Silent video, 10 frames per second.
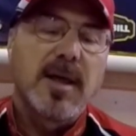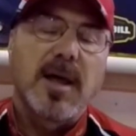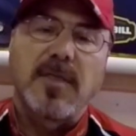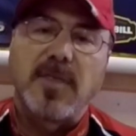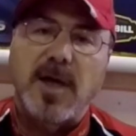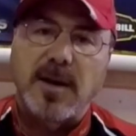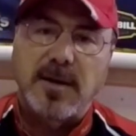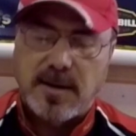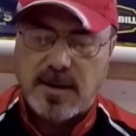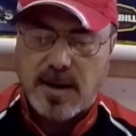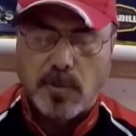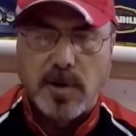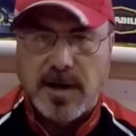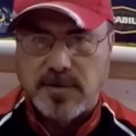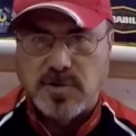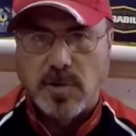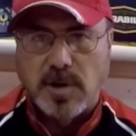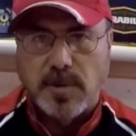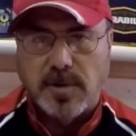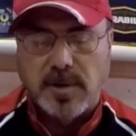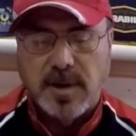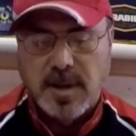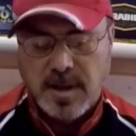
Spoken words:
and then I wouldn't have a trolling motor.